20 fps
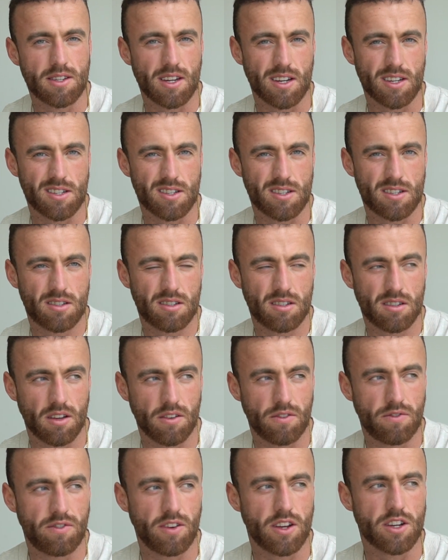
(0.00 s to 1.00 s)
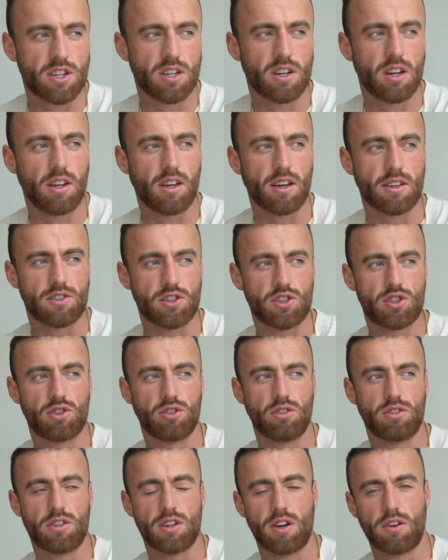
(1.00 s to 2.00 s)
as efficiently as you
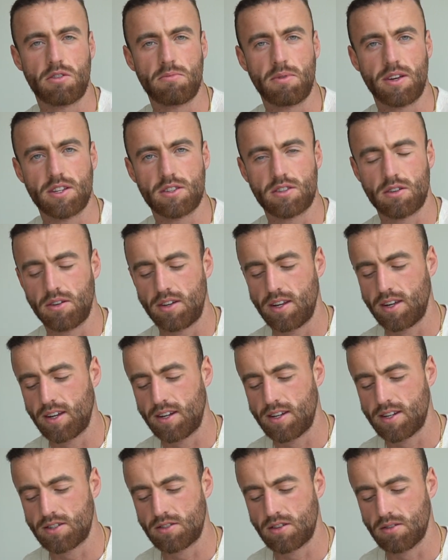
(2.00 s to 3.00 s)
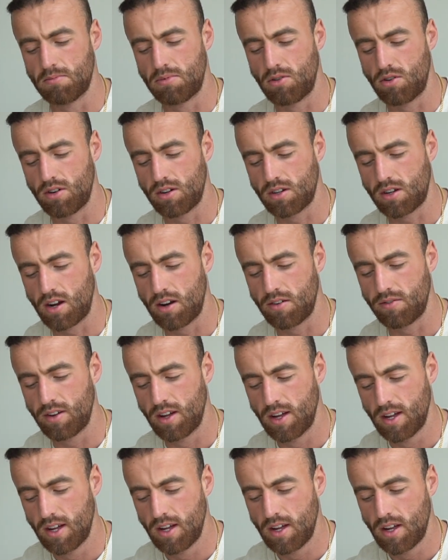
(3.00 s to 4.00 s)
should, you know what I mean? So I think it is important to kind of
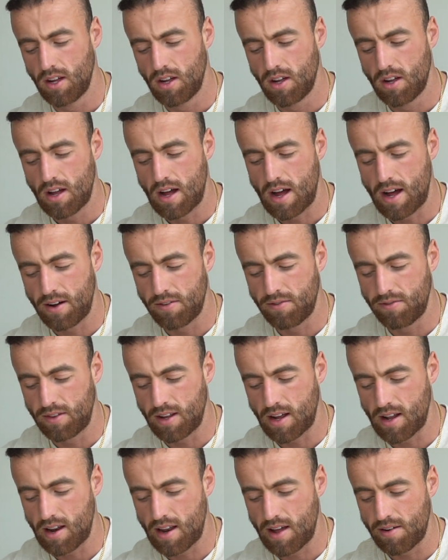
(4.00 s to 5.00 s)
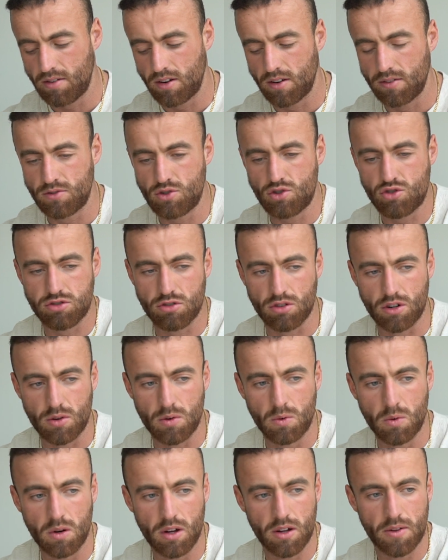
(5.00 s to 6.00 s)
have that level of
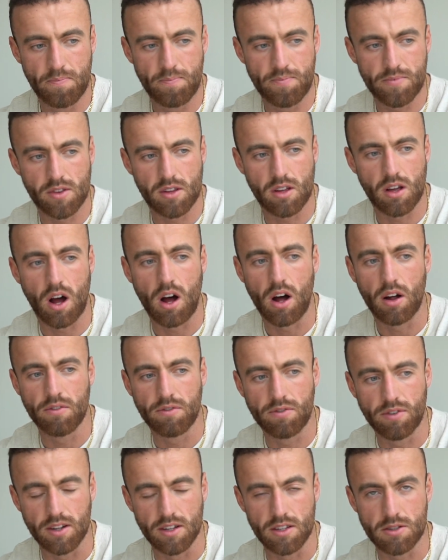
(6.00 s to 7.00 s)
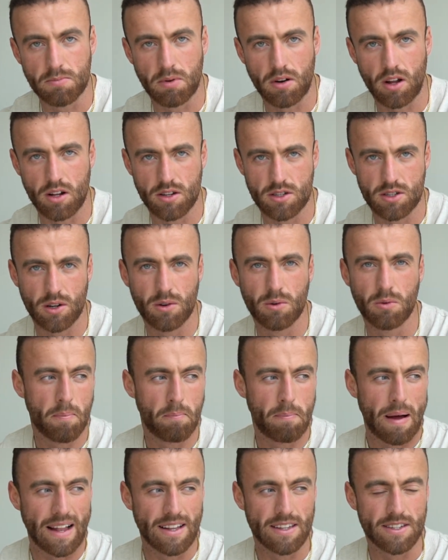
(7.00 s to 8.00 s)
true confidence, but also
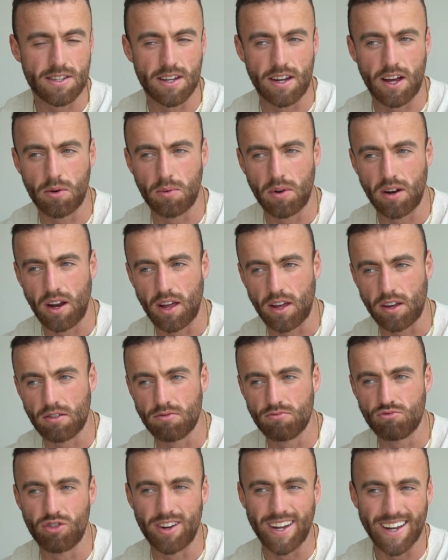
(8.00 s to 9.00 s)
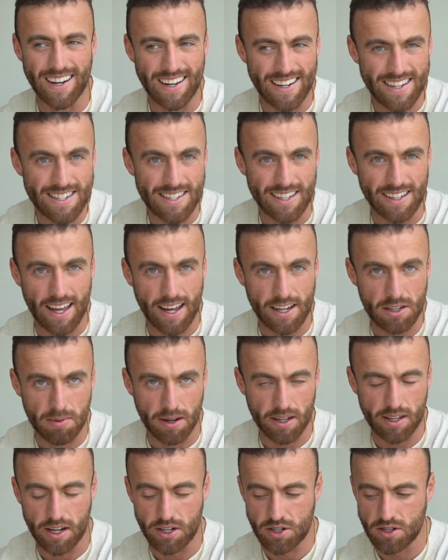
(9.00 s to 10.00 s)
balance it out with like realistic
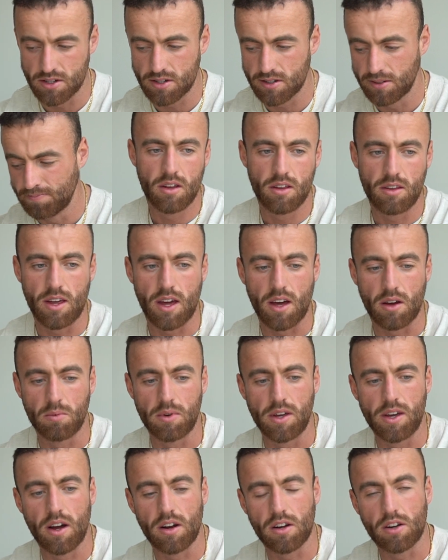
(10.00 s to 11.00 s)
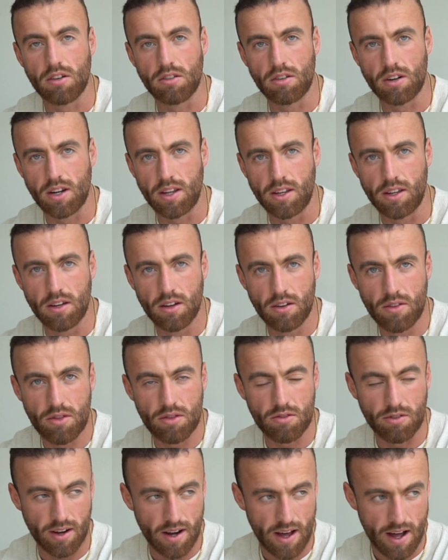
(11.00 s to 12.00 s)
expectations. Yeah, we are currently
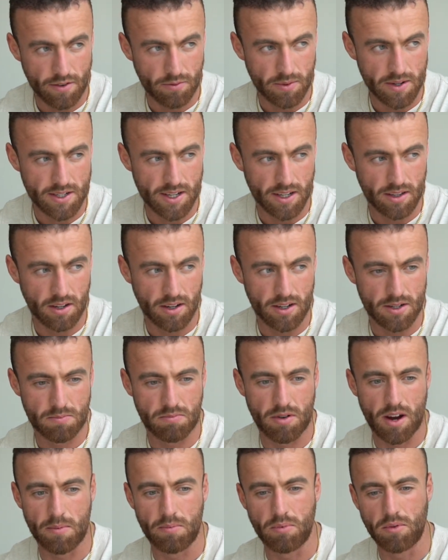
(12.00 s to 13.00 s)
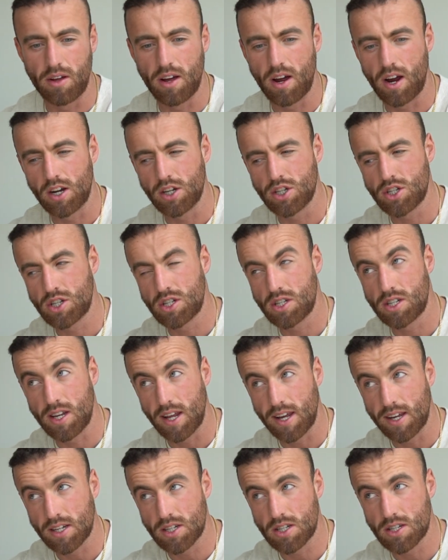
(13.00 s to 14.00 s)
3.5 weeks into this prep. We are
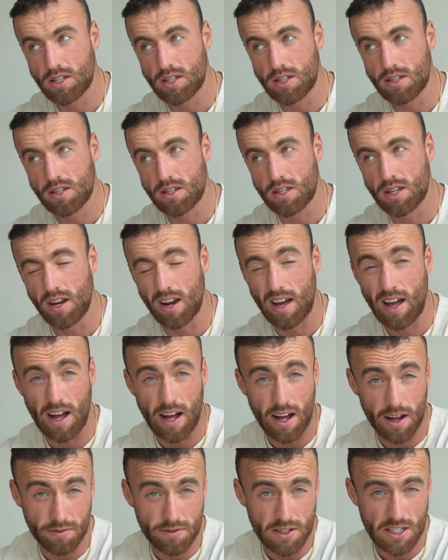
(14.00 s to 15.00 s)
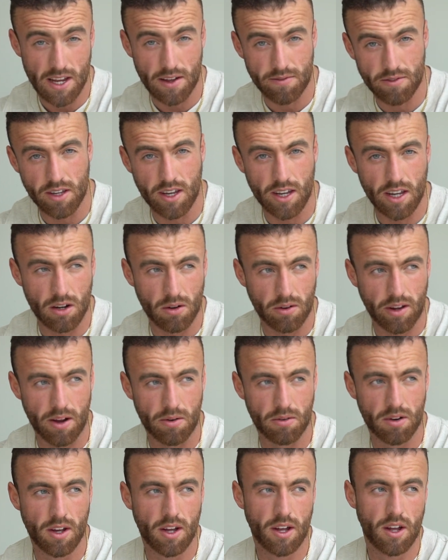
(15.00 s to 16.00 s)
6.5-7 kilo
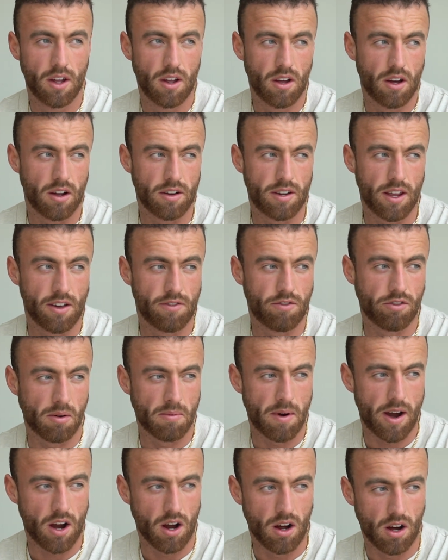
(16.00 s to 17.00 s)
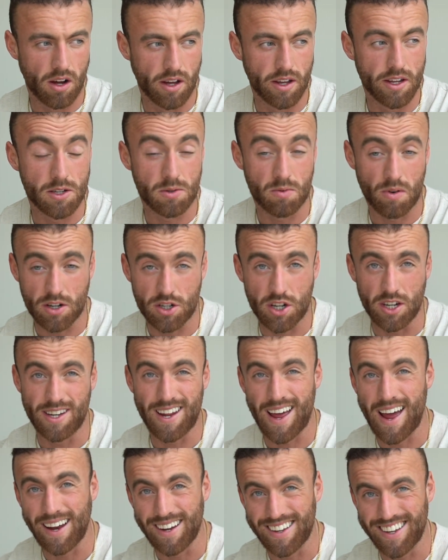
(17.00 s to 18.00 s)
down. I think from our highest we're actually
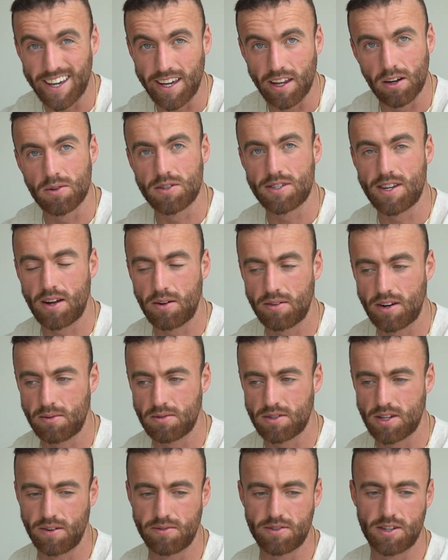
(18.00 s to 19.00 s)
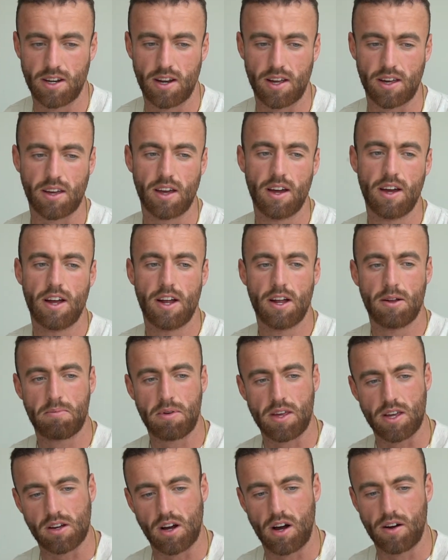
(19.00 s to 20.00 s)
10 kilos down. That was obviously like
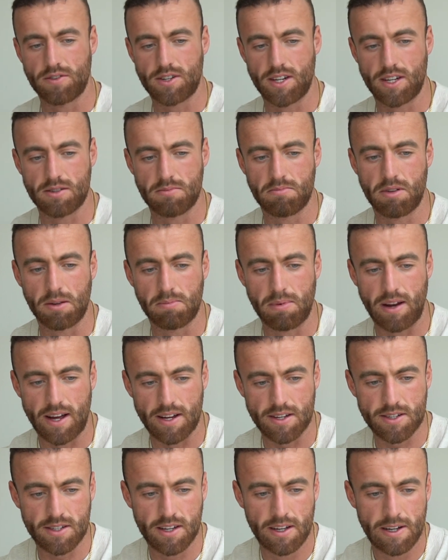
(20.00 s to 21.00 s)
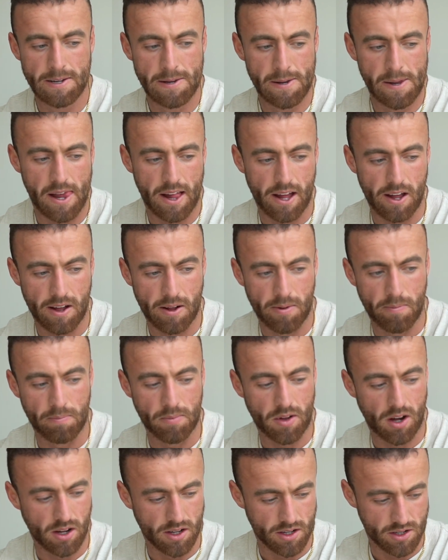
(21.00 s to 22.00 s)
peak off season, peak blast,
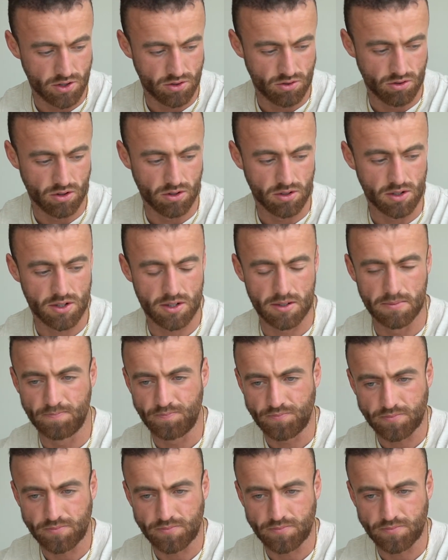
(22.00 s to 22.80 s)
highest drugs,